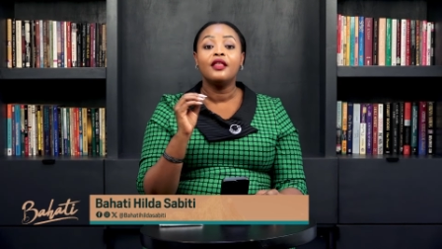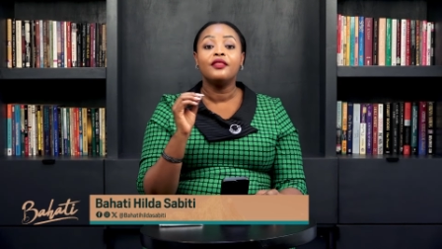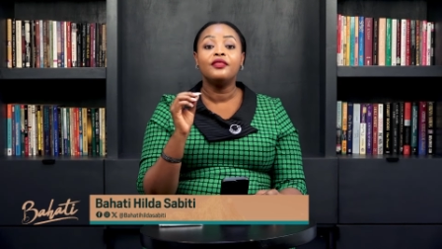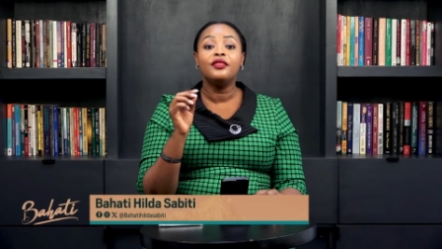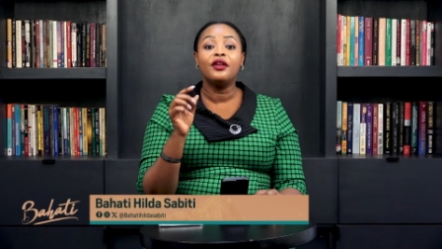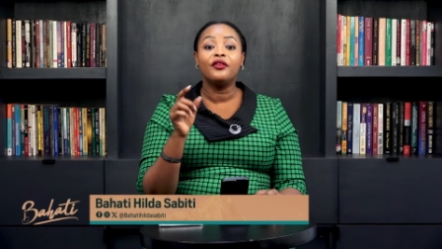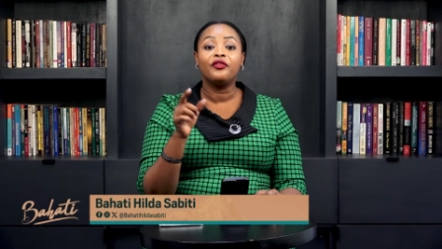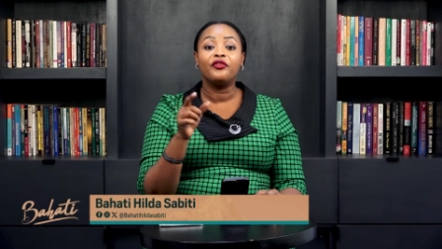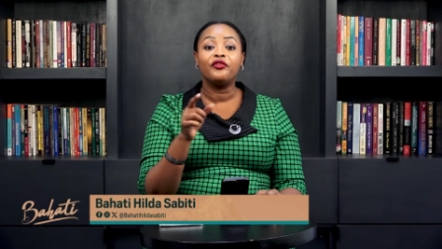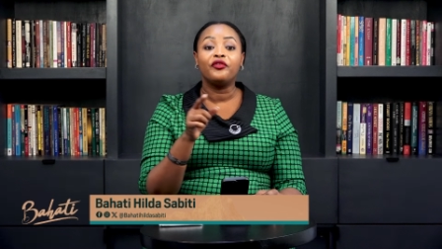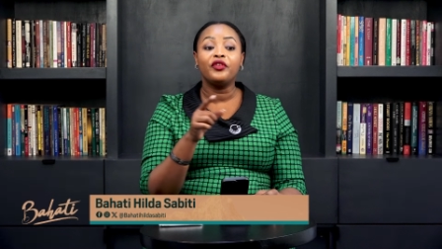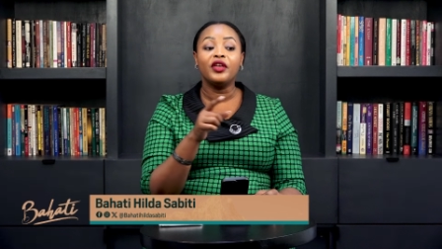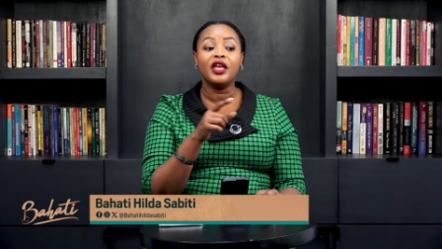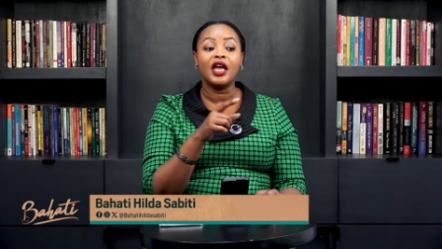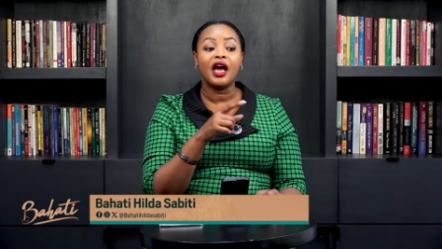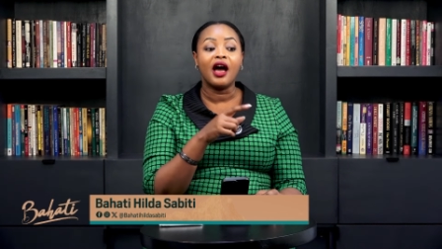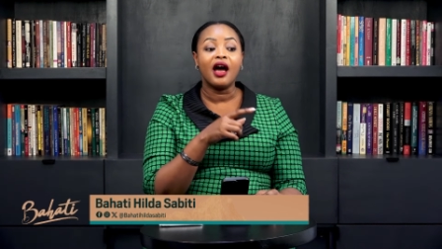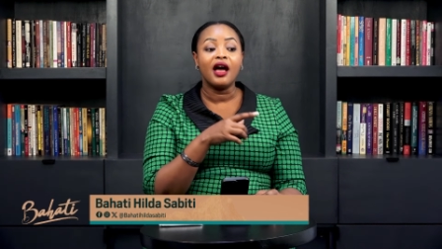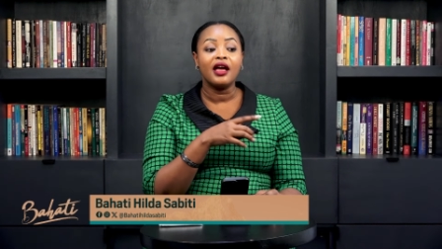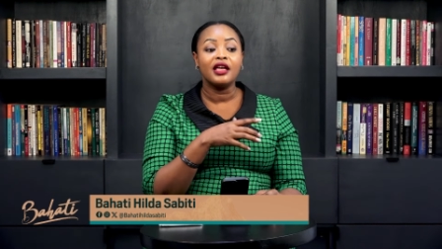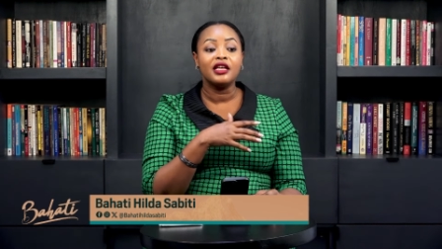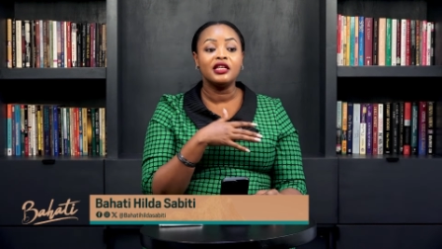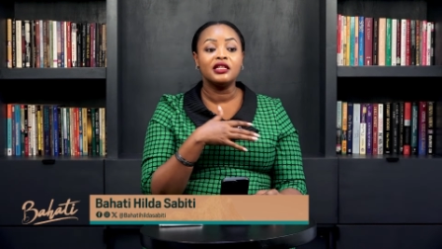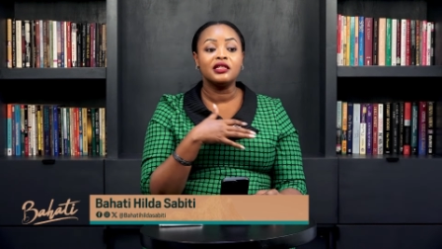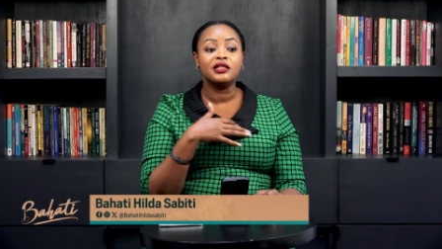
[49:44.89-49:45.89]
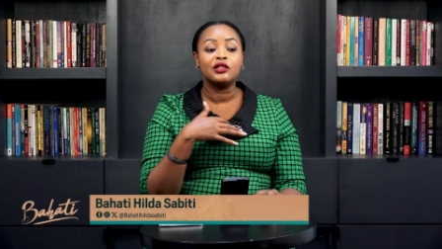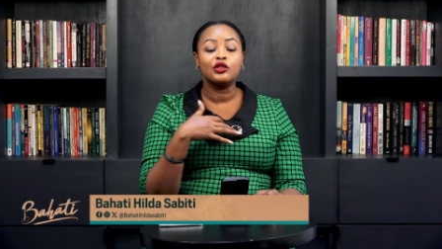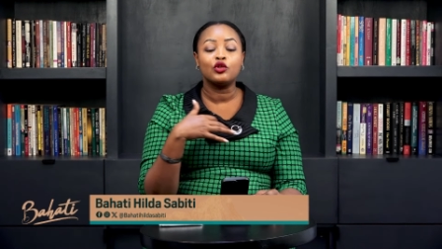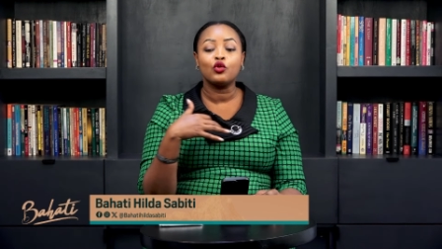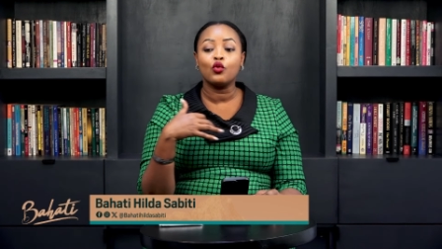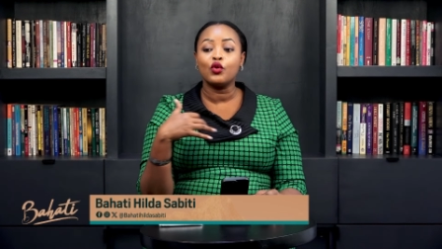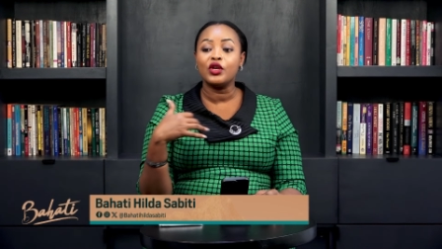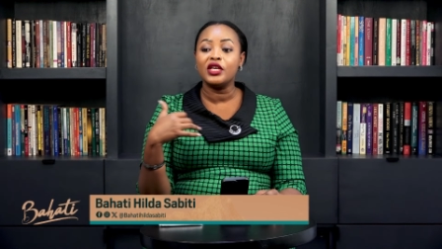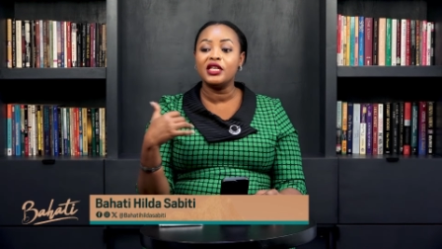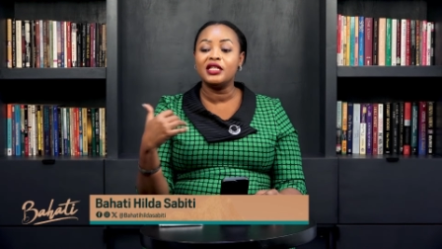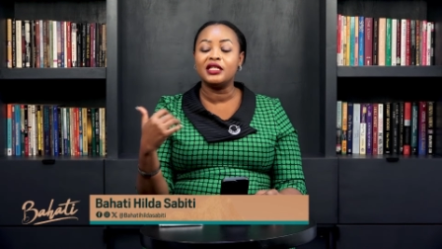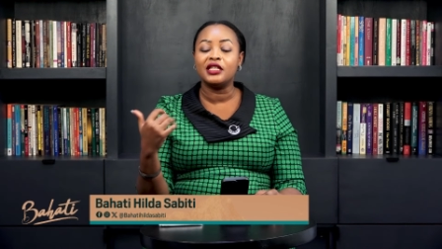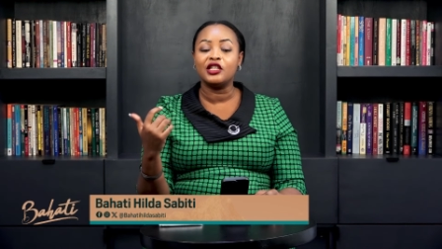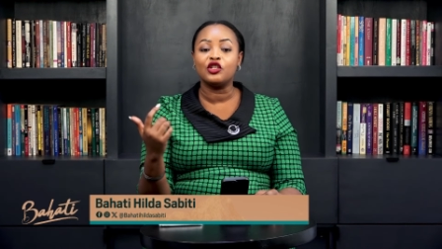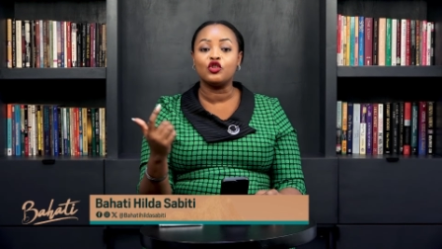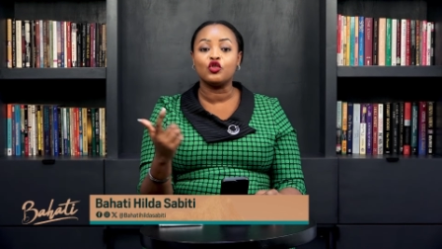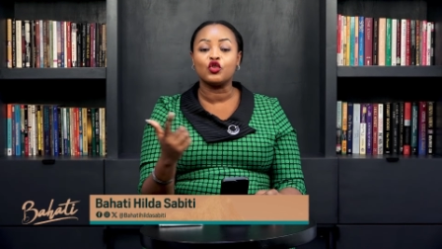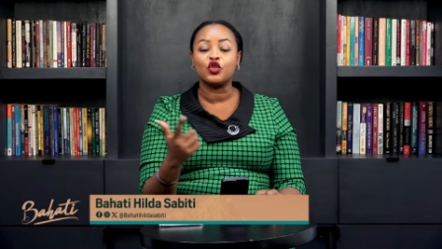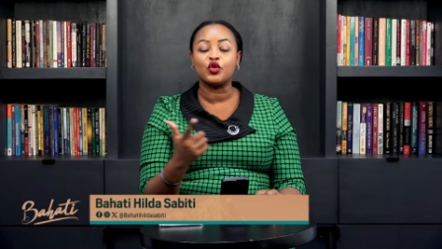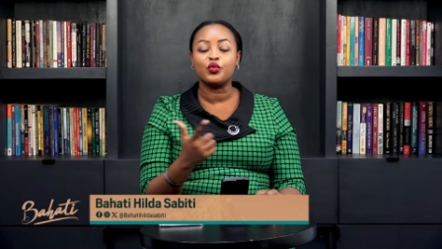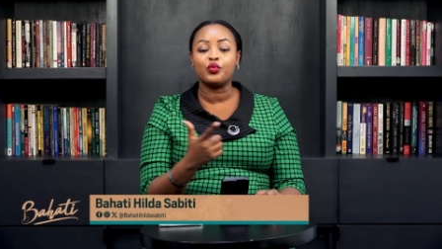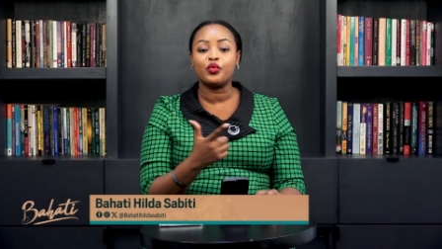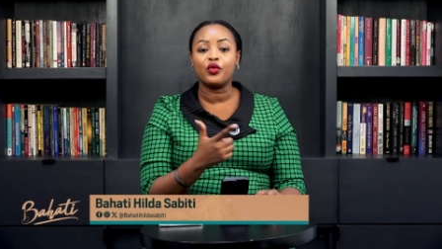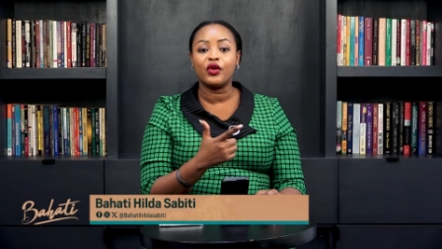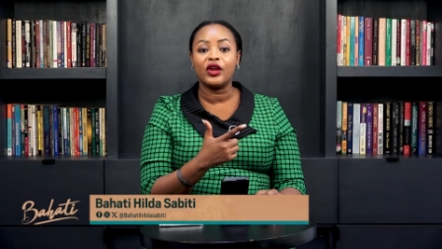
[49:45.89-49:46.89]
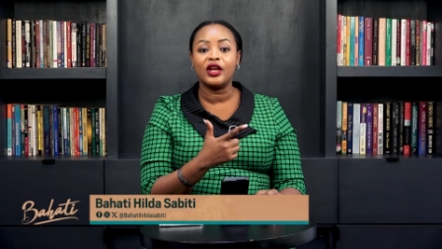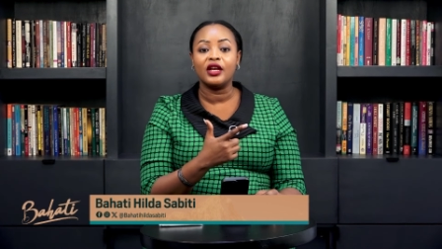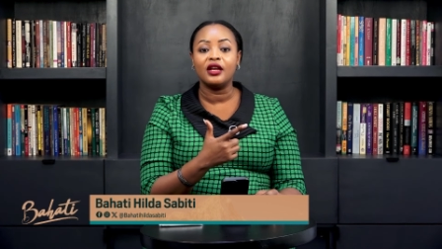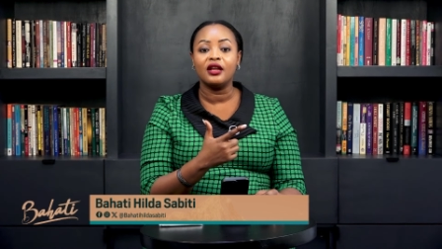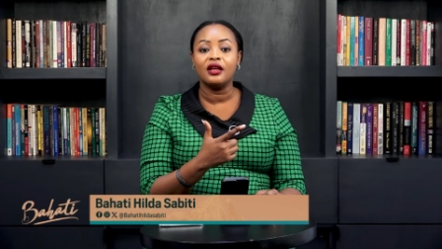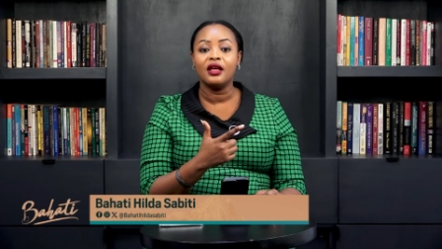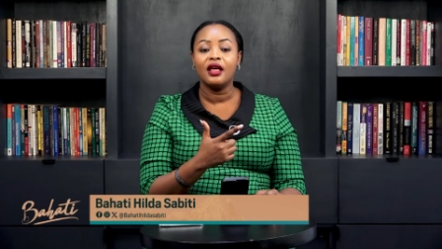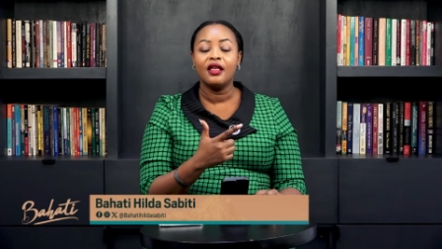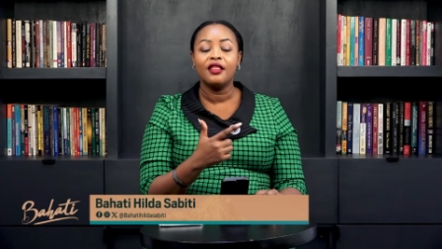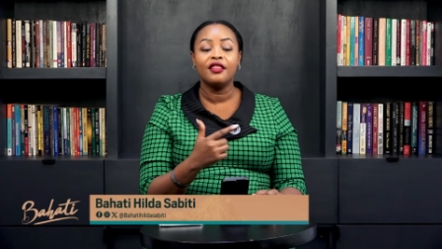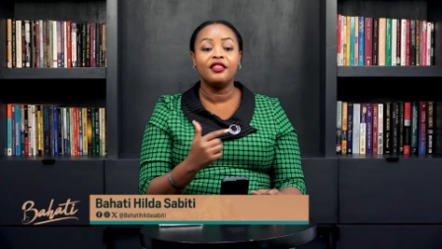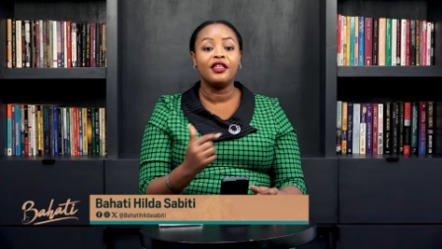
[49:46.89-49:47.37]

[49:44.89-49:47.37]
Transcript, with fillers: the fear is so easy to spread